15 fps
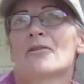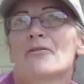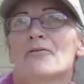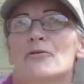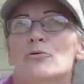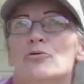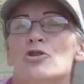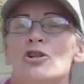
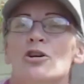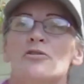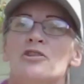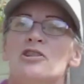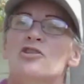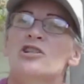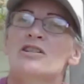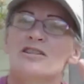food
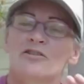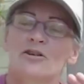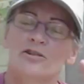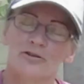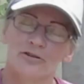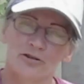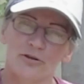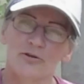shortages are not
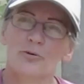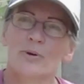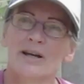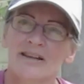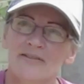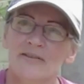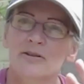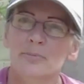going to go the
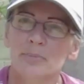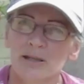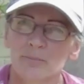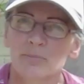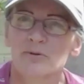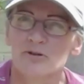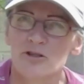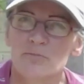way that
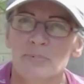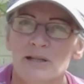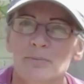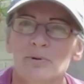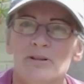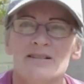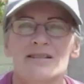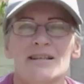some
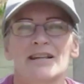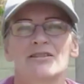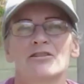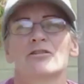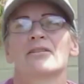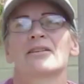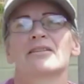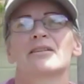people are saying
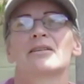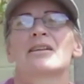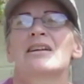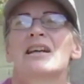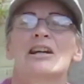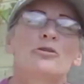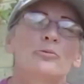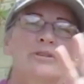or anything.
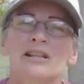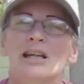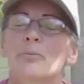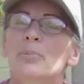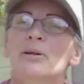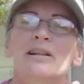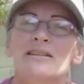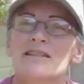I don't want to
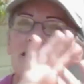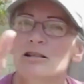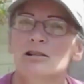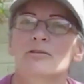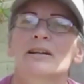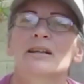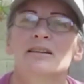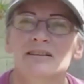get political
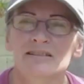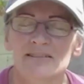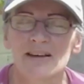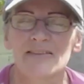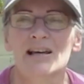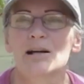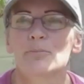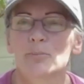or anything
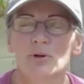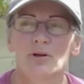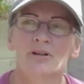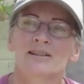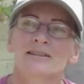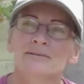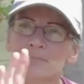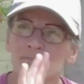like that, but
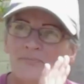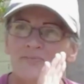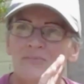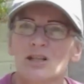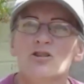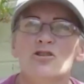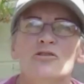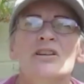
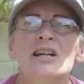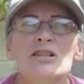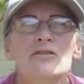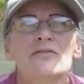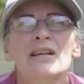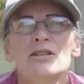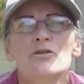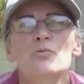so
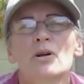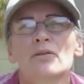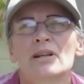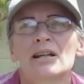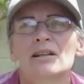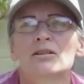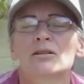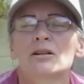that's one
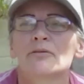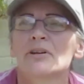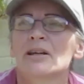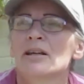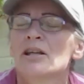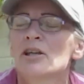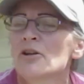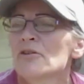angle of it.
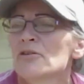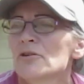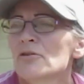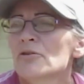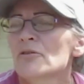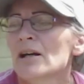The other